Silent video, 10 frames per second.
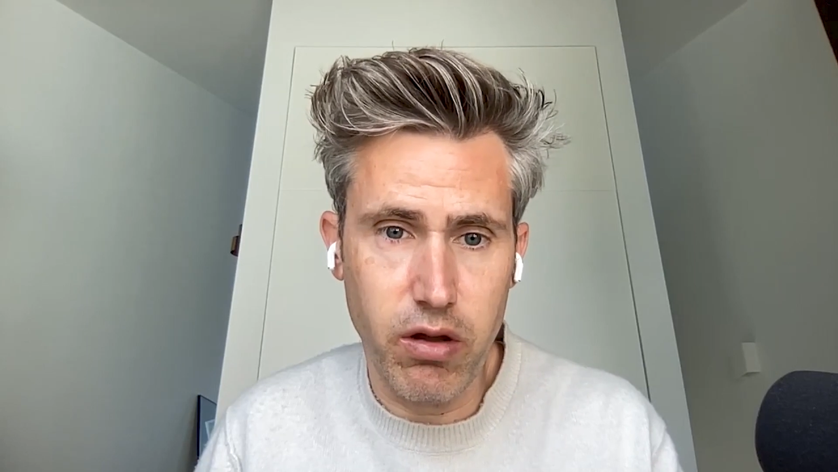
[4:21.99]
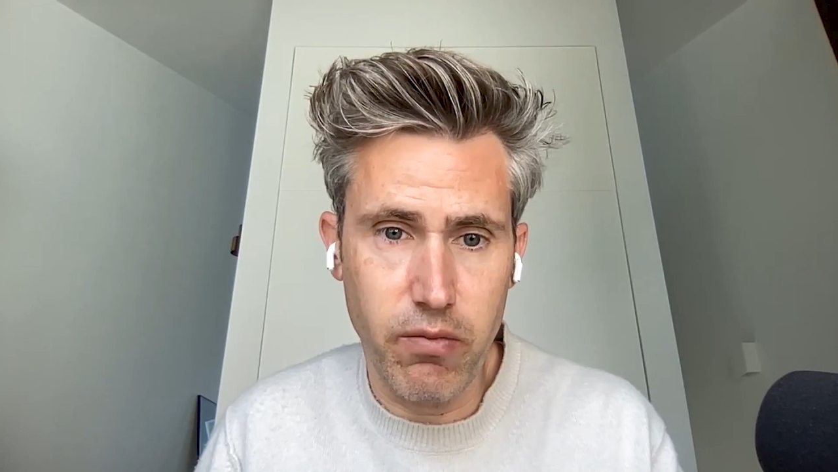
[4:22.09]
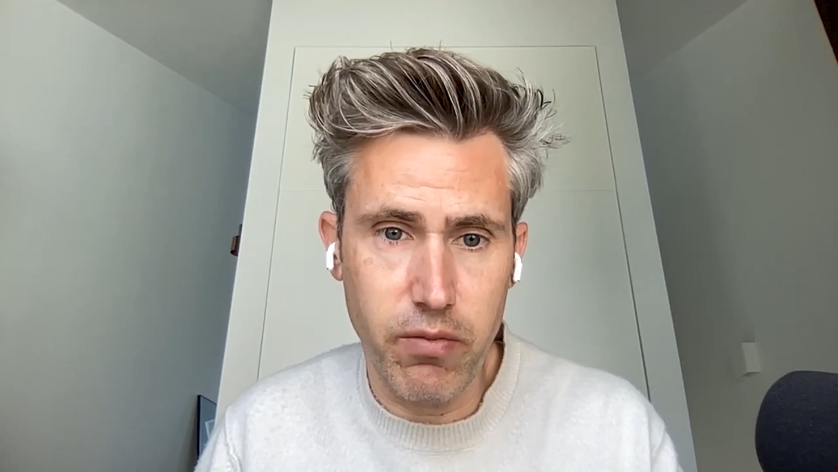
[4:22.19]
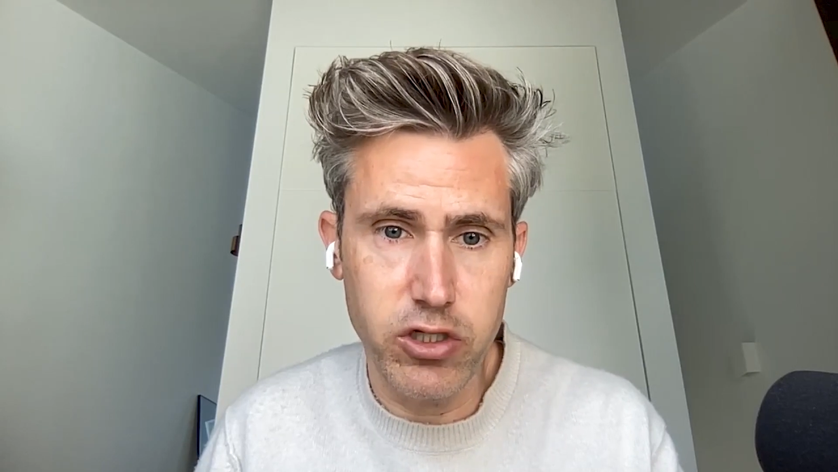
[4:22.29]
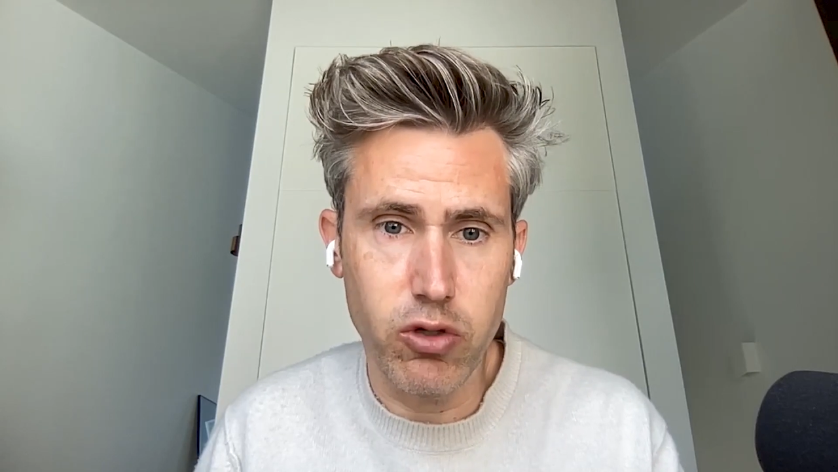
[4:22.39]
a
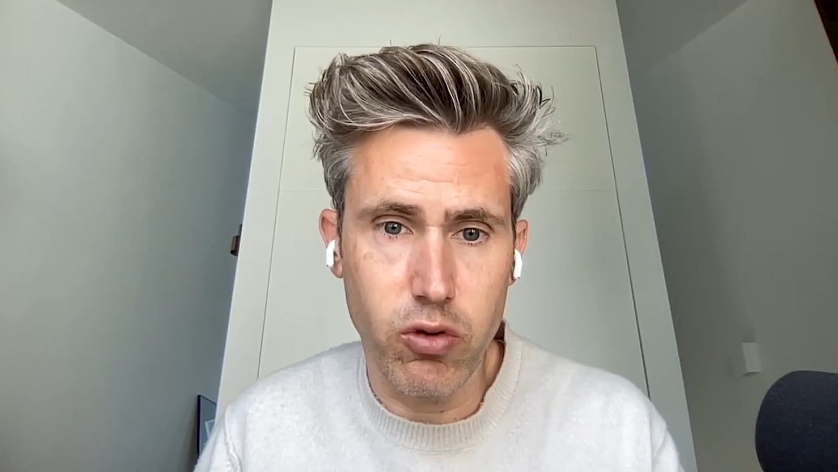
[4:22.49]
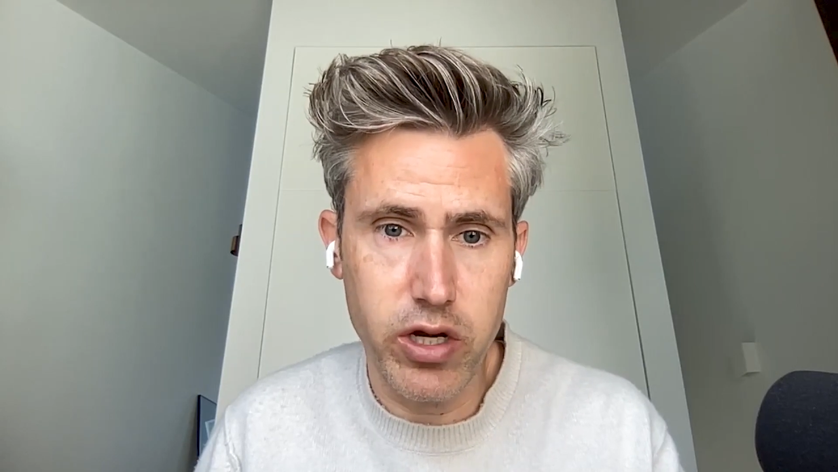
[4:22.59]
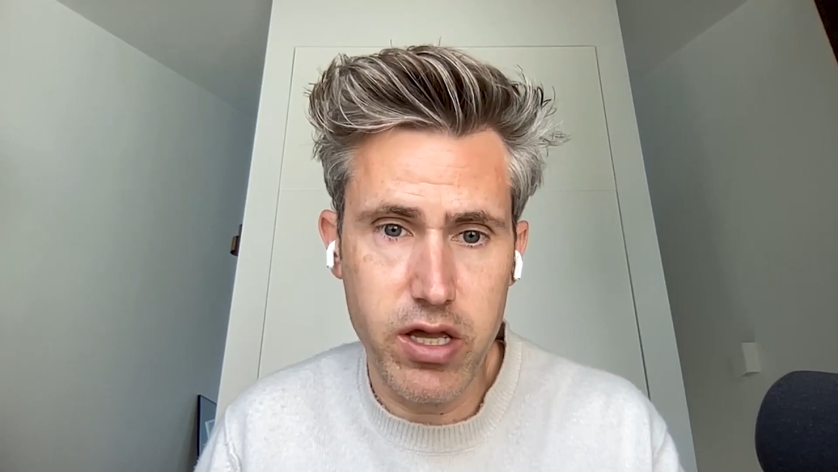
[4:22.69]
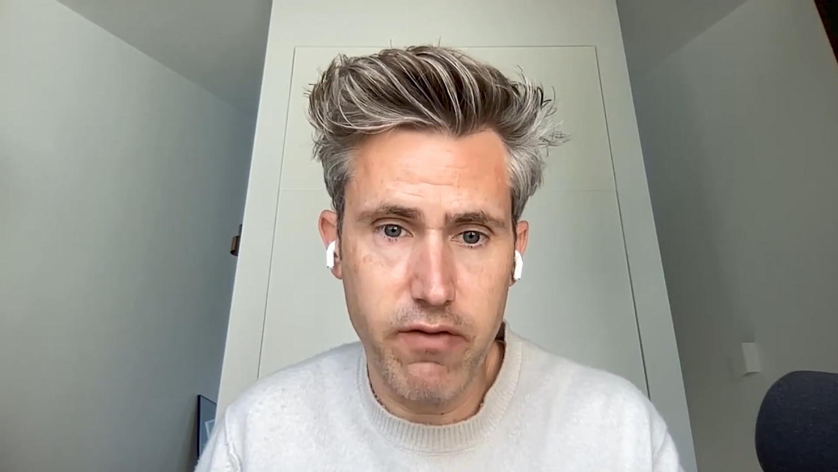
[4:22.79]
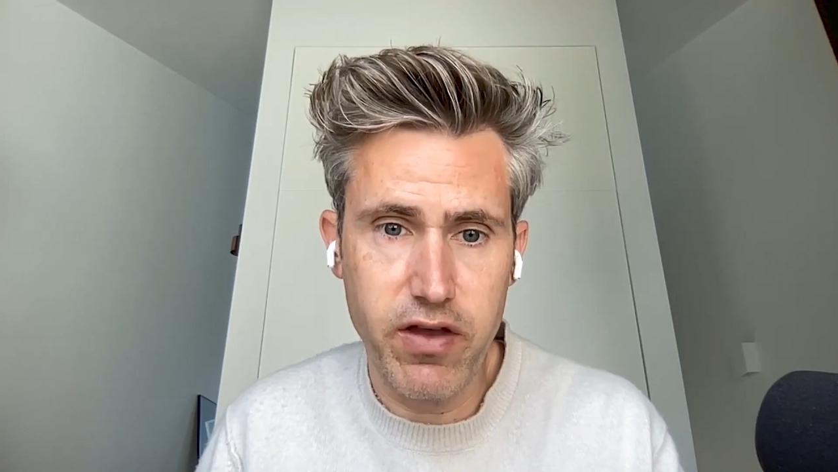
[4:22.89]

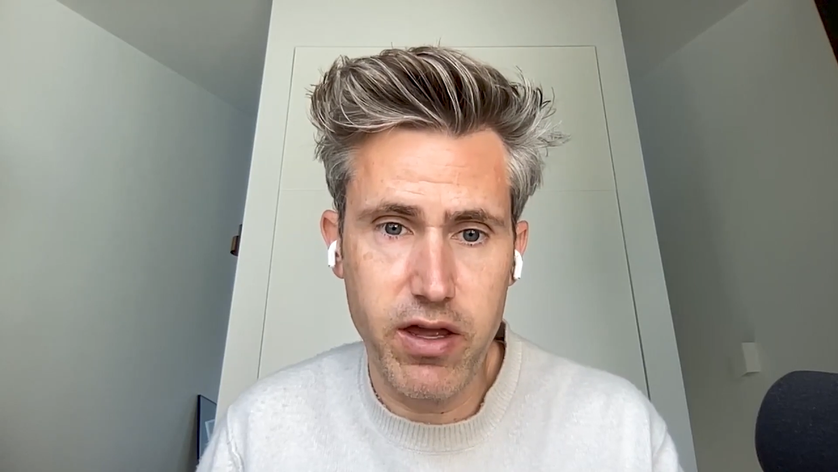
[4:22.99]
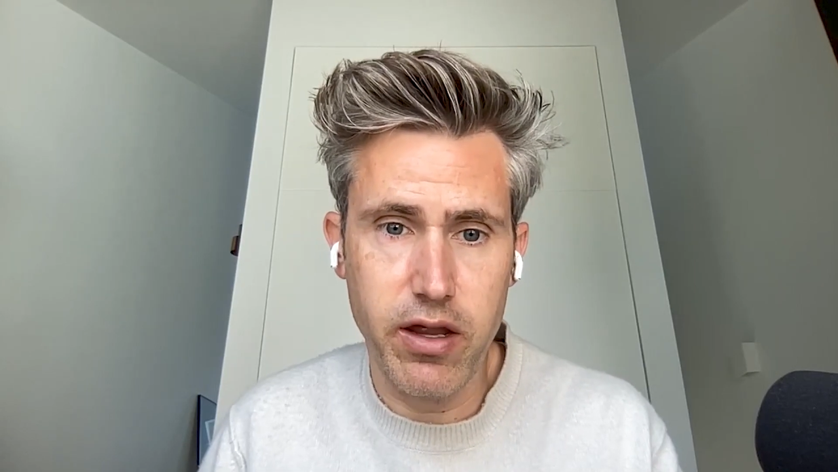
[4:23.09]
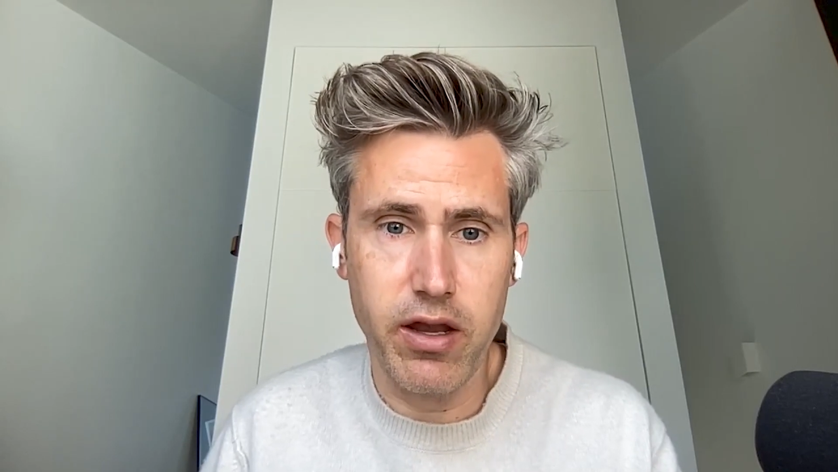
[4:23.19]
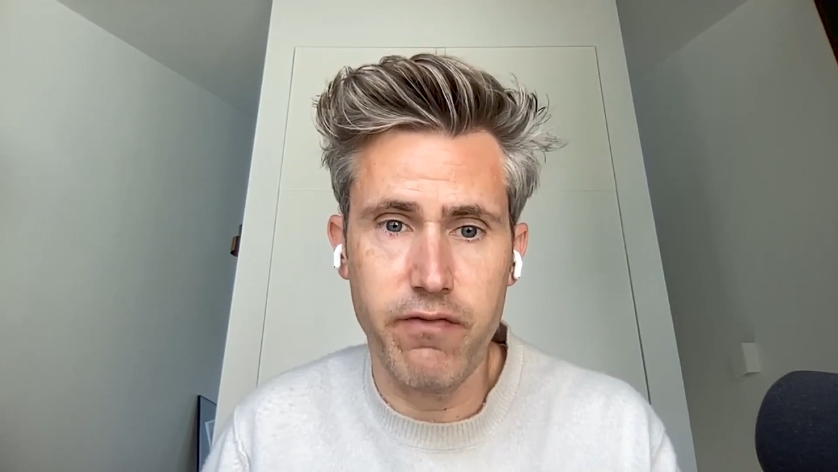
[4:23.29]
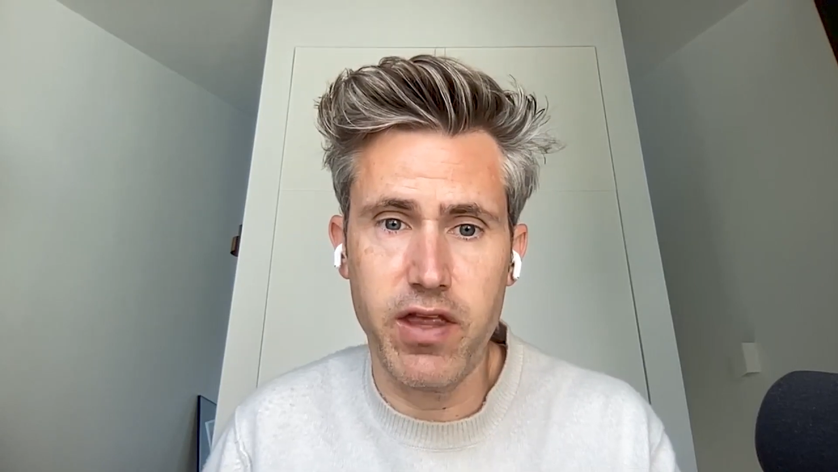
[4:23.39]
majority of it.
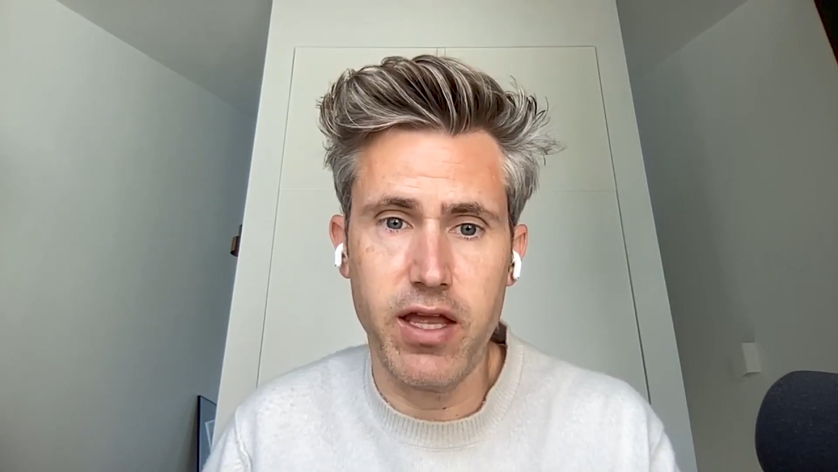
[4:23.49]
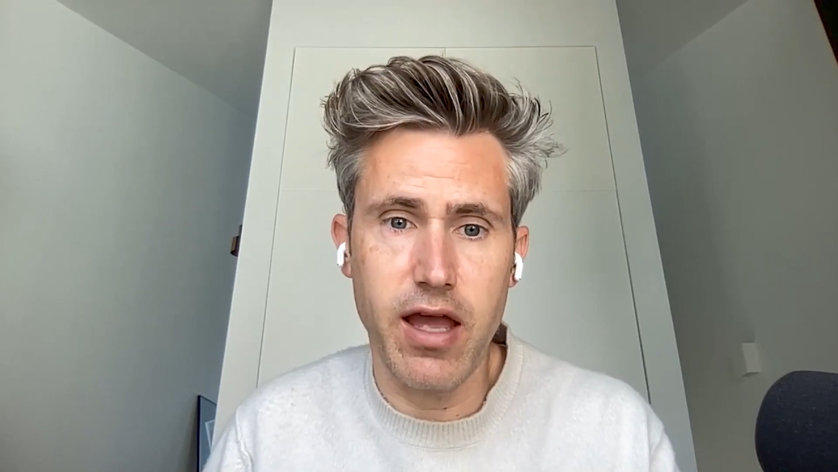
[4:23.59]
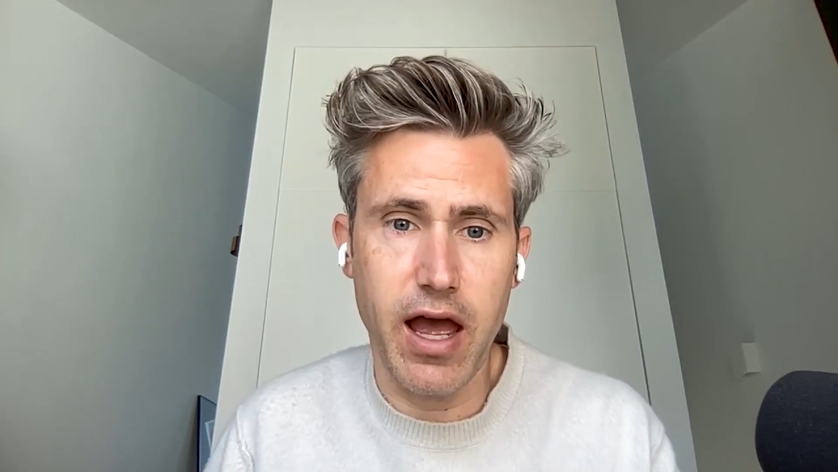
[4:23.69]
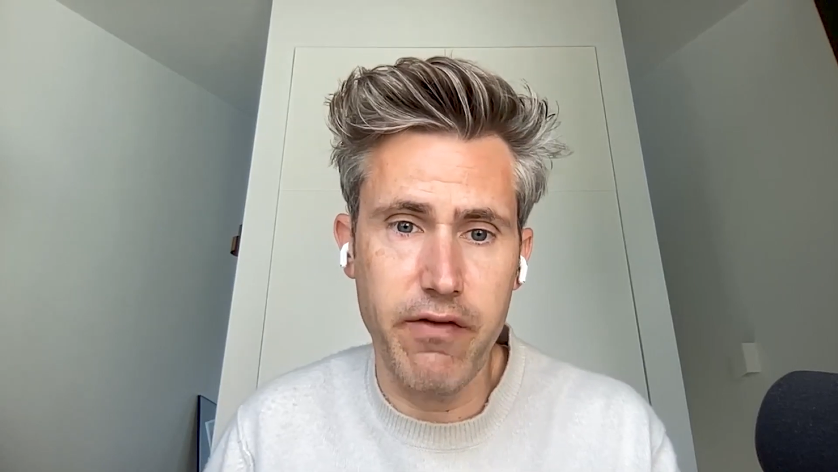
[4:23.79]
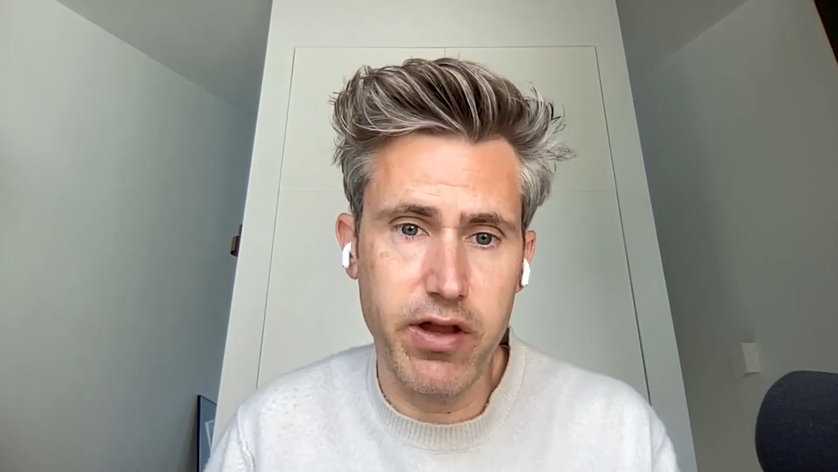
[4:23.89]
And if they
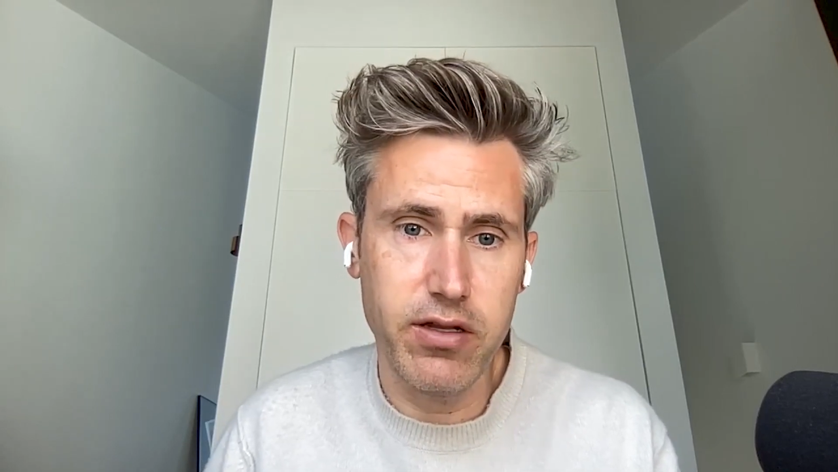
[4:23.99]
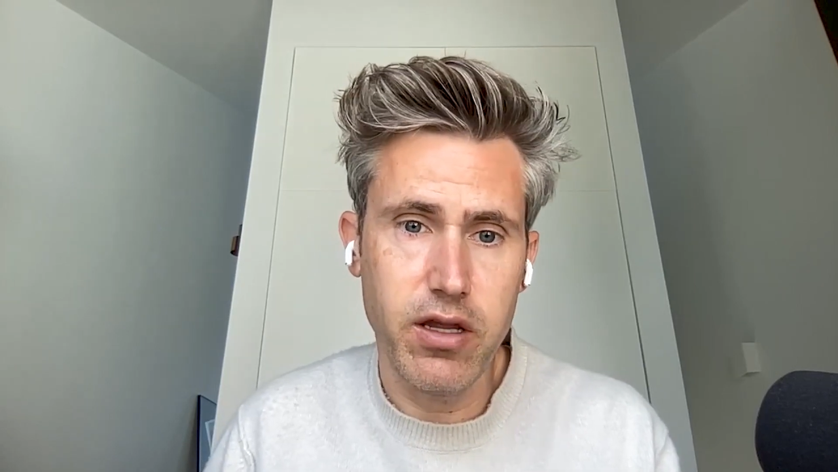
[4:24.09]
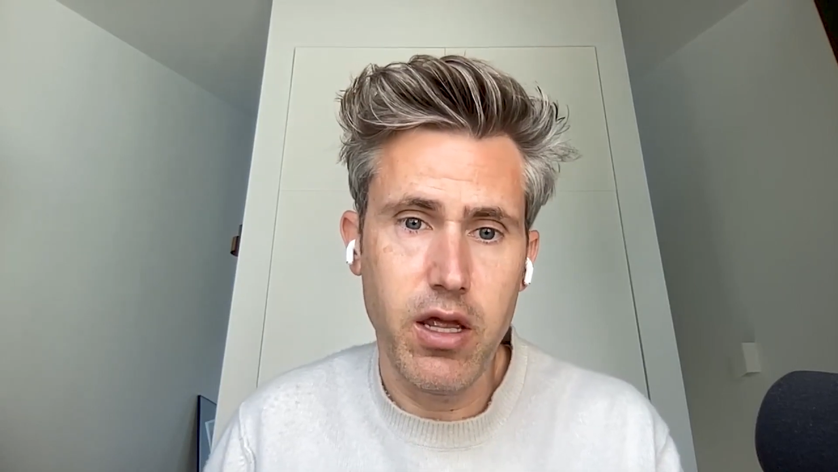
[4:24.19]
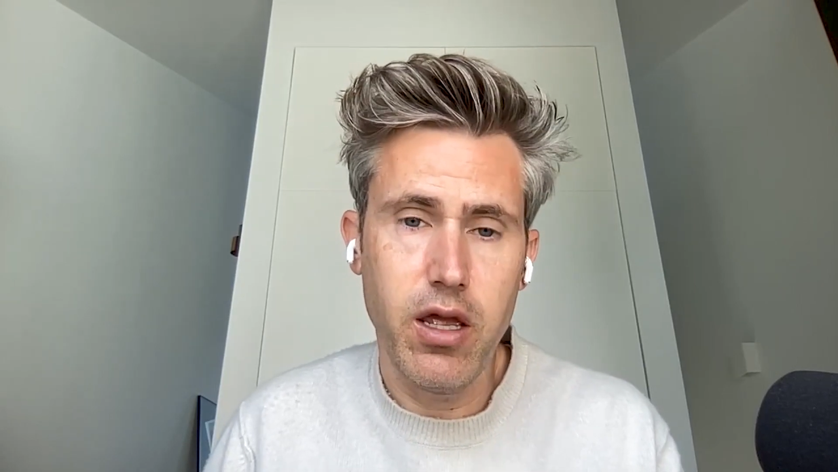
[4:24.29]
haven't,